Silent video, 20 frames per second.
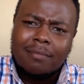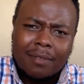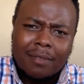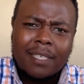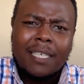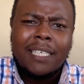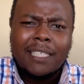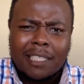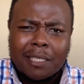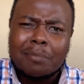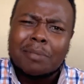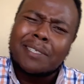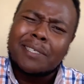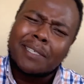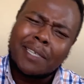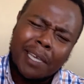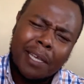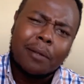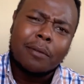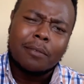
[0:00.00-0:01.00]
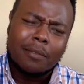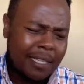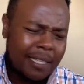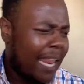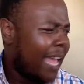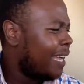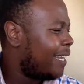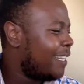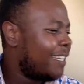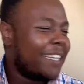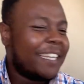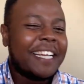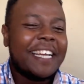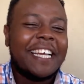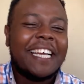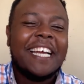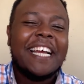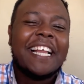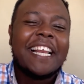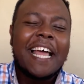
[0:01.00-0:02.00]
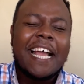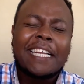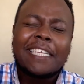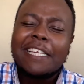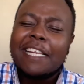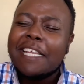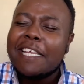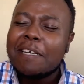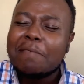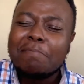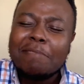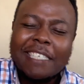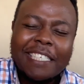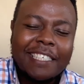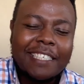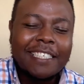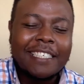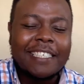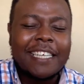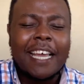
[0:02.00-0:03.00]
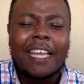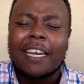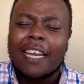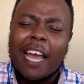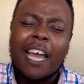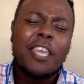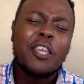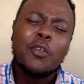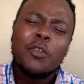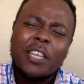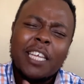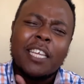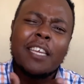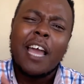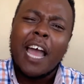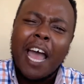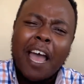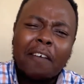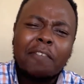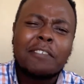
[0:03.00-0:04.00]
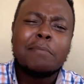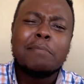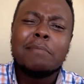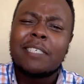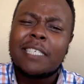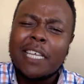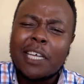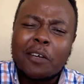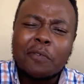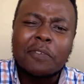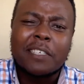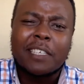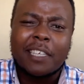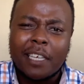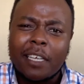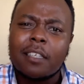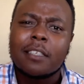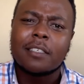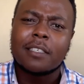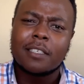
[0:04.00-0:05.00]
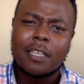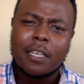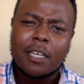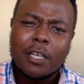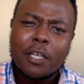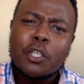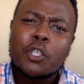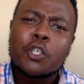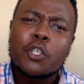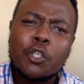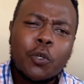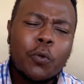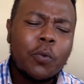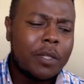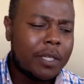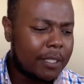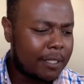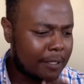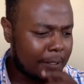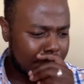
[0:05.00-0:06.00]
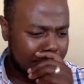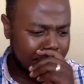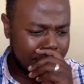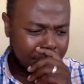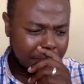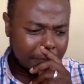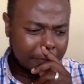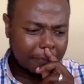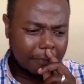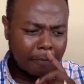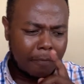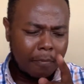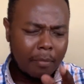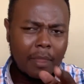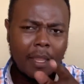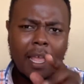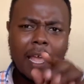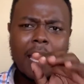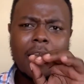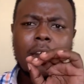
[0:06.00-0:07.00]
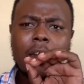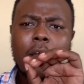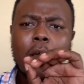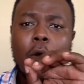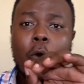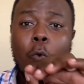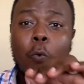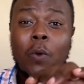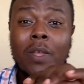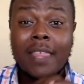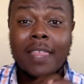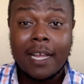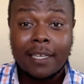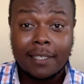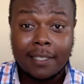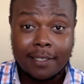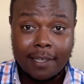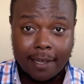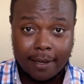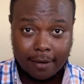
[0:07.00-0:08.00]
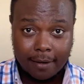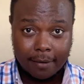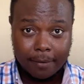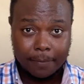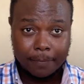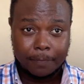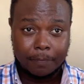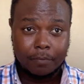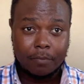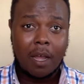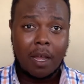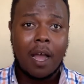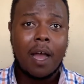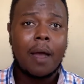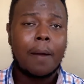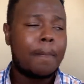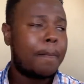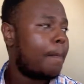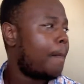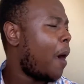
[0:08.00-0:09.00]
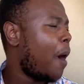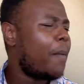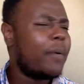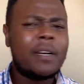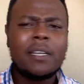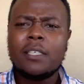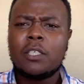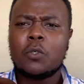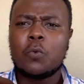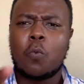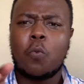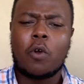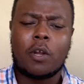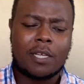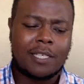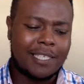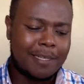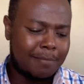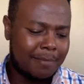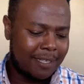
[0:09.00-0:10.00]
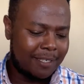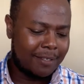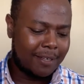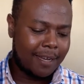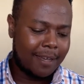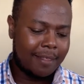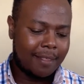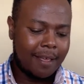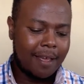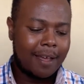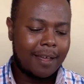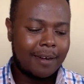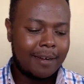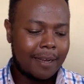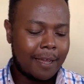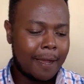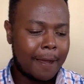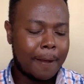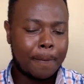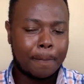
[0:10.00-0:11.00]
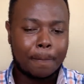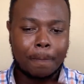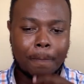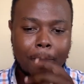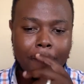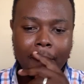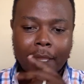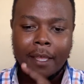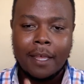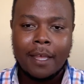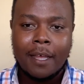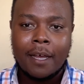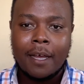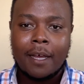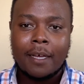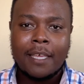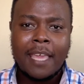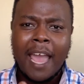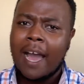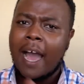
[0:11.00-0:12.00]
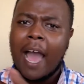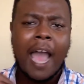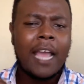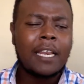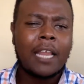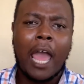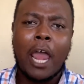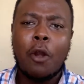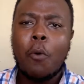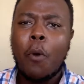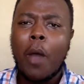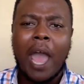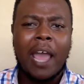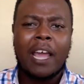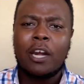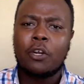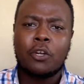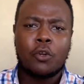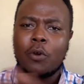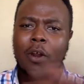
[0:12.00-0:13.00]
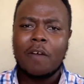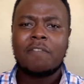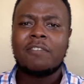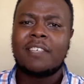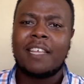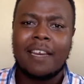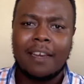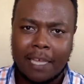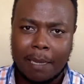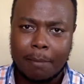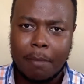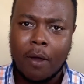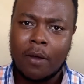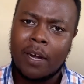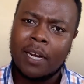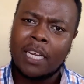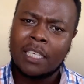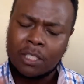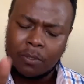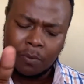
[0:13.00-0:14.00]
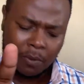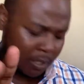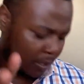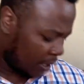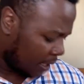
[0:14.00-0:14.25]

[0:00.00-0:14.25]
need some skills, like Liam Neeson said. You need to have some set of skills to do this. And with that said, I want us to watch something together. And yeah, I don't have to say anything about it. I just want